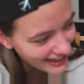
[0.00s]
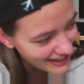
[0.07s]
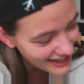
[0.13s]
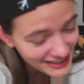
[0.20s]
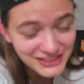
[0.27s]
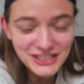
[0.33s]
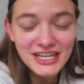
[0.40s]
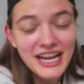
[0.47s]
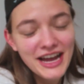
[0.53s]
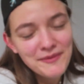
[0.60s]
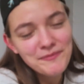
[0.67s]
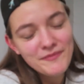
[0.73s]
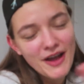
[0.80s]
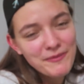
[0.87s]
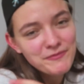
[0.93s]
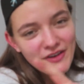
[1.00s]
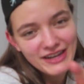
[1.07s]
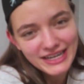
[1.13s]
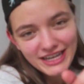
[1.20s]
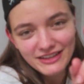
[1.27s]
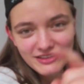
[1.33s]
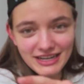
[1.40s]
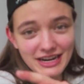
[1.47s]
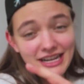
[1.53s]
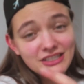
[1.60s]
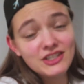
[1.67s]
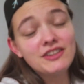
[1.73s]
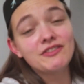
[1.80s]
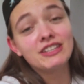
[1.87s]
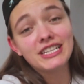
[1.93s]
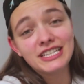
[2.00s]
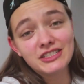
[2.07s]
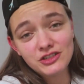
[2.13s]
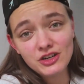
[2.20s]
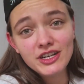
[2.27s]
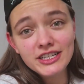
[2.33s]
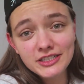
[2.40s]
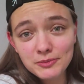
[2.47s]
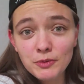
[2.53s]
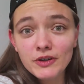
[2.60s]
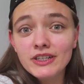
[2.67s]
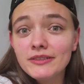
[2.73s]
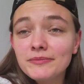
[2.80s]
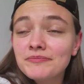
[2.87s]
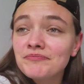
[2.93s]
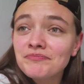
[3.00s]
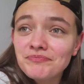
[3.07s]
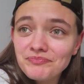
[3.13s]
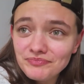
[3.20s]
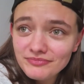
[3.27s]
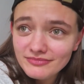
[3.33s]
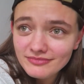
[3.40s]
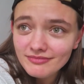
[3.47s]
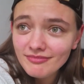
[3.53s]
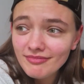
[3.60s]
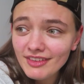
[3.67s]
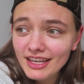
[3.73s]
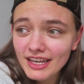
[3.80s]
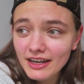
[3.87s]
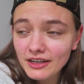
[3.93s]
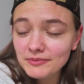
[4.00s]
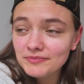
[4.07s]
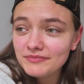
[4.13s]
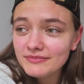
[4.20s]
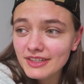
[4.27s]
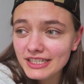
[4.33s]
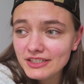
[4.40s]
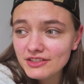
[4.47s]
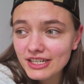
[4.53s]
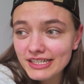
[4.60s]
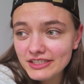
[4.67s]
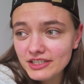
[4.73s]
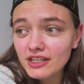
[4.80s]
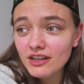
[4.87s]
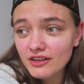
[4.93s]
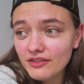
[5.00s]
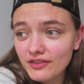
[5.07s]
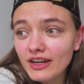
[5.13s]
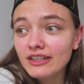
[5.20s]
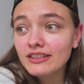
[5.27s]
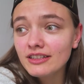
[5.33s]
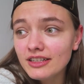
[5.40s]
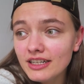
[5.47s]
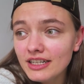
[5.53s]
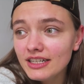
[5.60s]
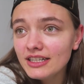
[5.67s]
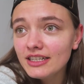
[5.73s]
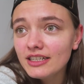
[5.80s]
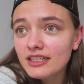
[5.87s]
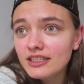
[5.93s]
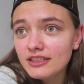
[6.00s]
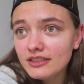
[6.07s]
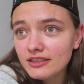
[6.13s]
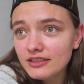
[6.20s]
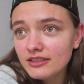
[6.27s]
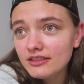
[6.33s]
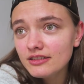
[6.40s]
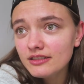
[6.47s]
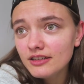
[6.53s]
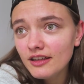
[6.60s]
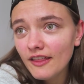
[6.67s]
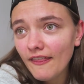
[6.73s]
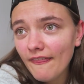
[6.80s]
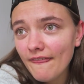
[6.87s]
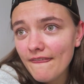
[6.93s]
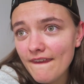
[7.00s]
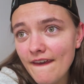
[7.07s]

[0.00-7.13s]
I actually, I'm, I'm finding out that I actually really enjoy the sport. Same. Yeah. it's it's a lot of fun. It's fun to play and fun to watch.